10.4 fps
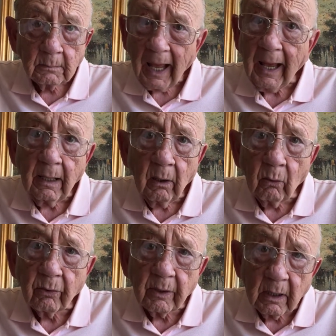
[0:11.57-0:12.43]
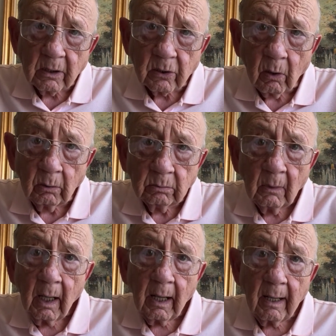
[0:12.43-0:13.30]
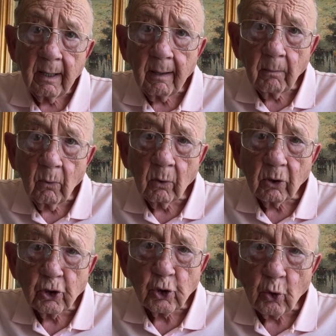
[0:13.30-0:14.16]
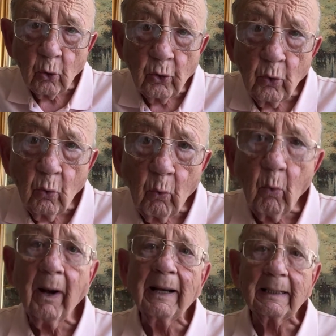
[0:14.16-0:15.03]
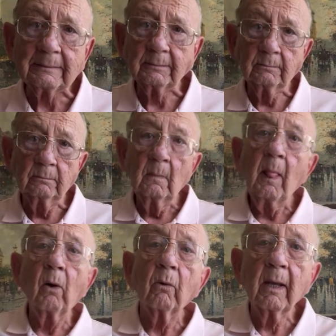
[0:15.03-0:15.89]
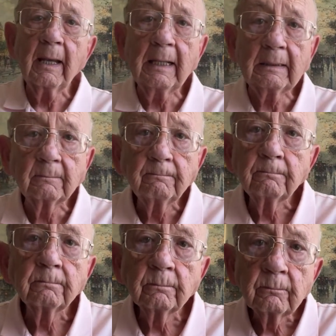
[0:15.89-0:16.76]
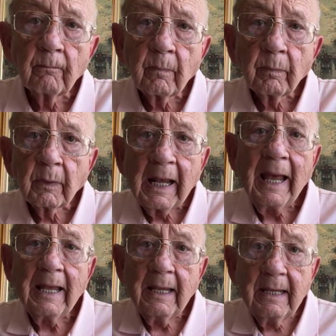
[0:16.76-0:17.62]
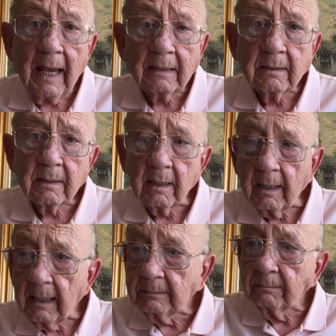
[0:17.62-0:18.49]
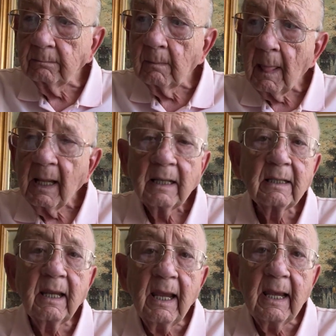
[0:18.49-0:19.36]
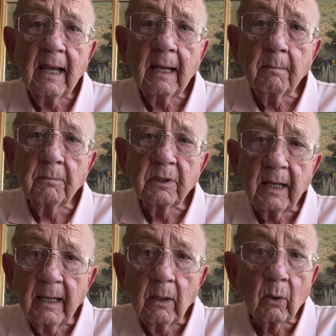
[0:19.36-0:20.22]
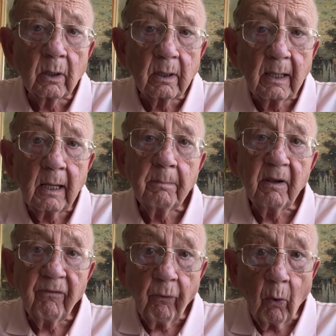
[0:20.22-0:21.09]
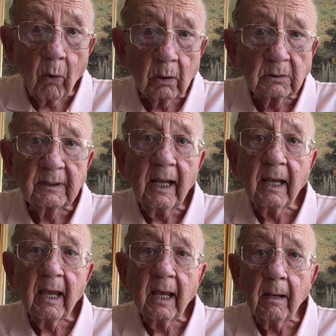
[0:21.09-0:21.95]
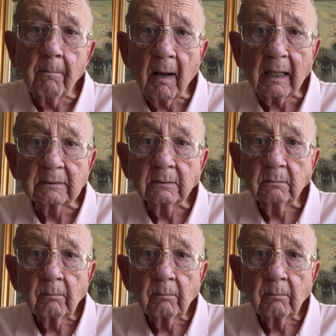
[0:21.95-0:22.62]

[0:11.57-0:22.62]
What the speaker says: I don't think so, and I'm going to show you why. Okay? Yesterday, TMZ, or the day before, they came out